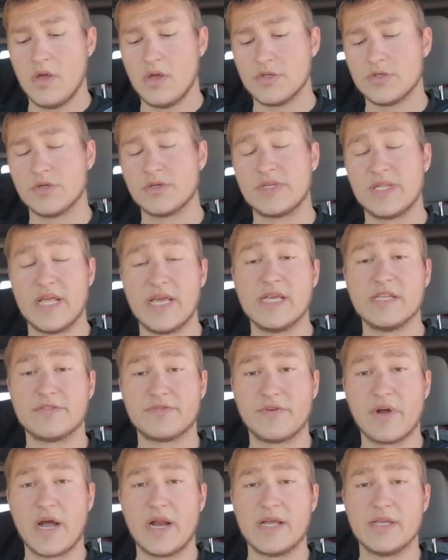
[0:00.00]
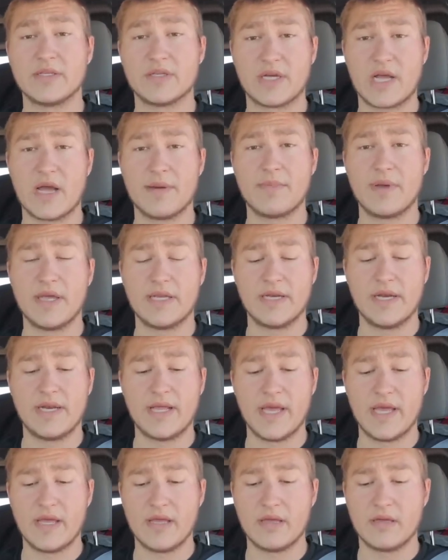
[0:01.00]
So today is Friday, so I got paid
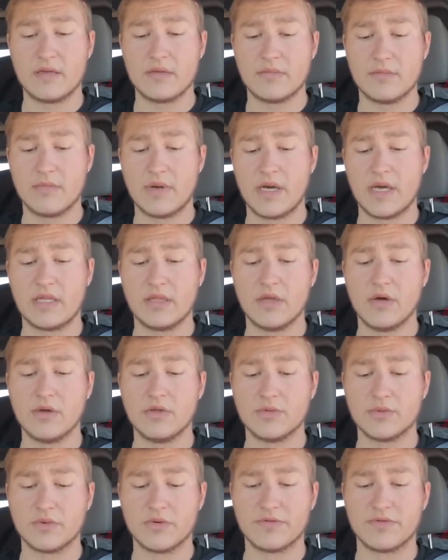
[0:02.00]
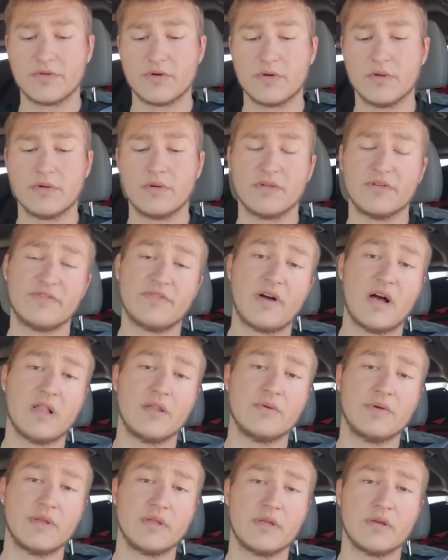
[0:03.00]
today. My loads were for the
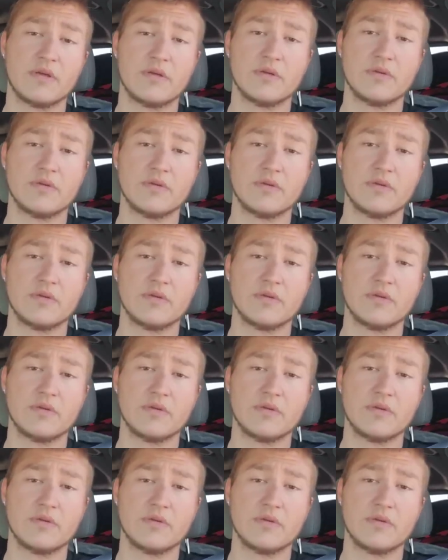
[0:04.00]
following